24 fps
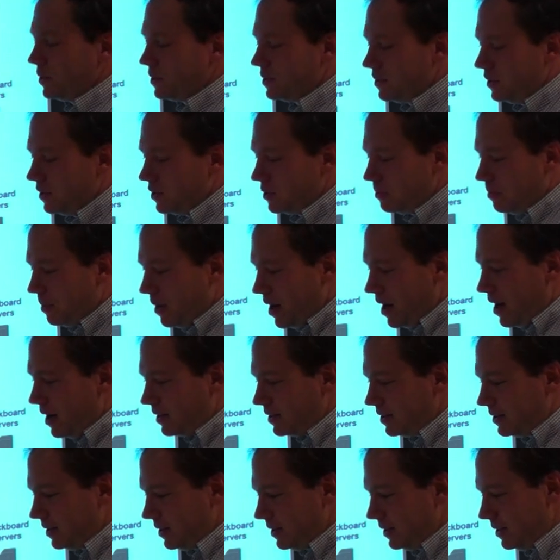builds these
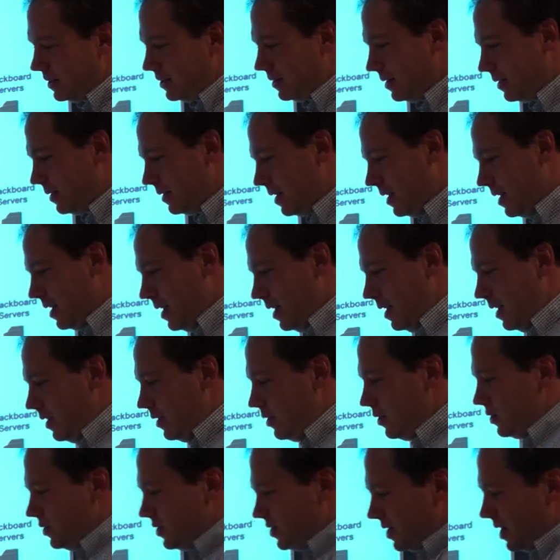boxes that
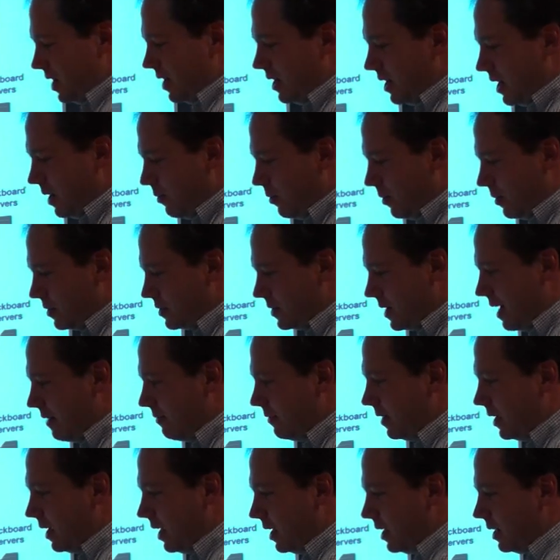you send network
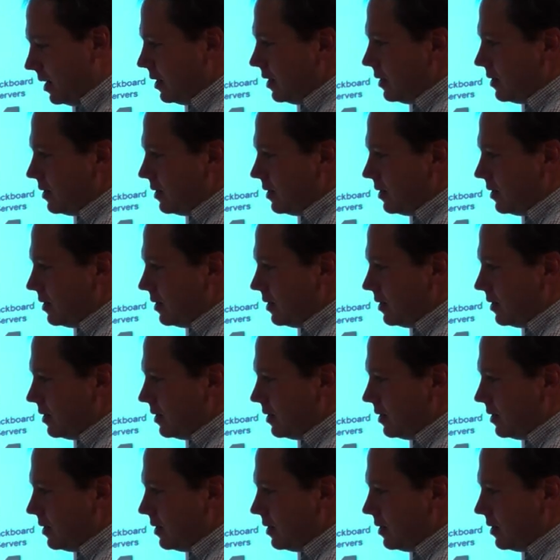traffic in,